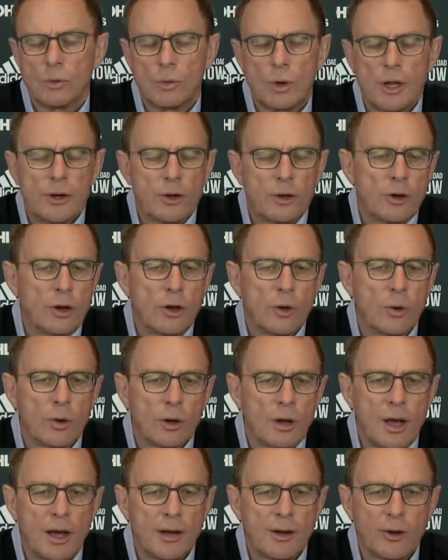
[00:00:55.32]
I don't
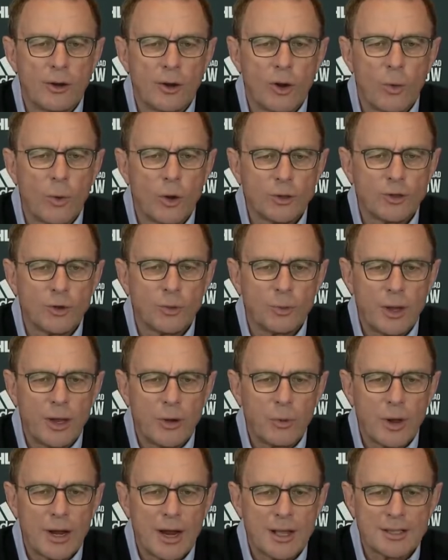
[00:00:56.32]
know. I don't know what you
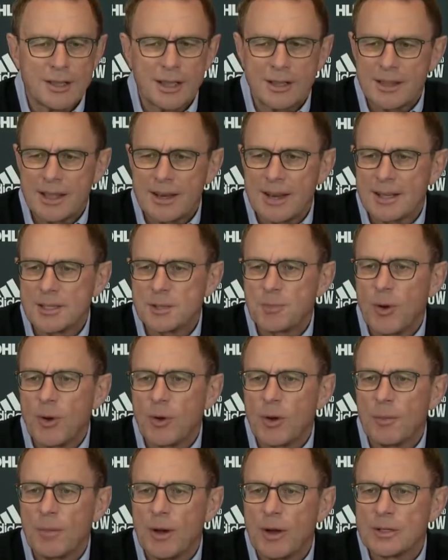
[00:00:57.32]
mean when that I
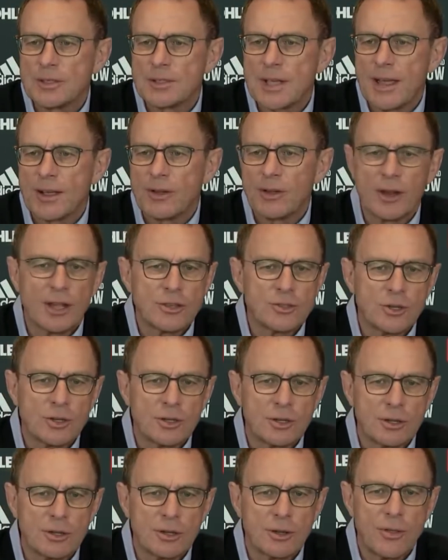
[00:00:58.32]
spoke about
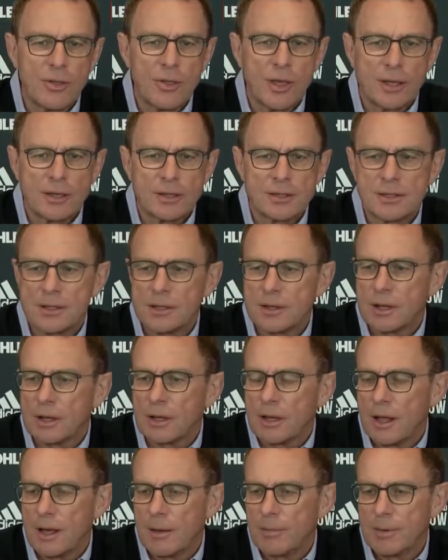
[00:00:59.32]
psychological things in the
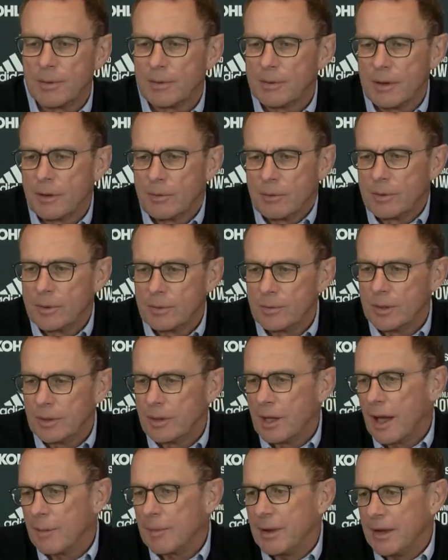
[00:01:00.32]
club. No, I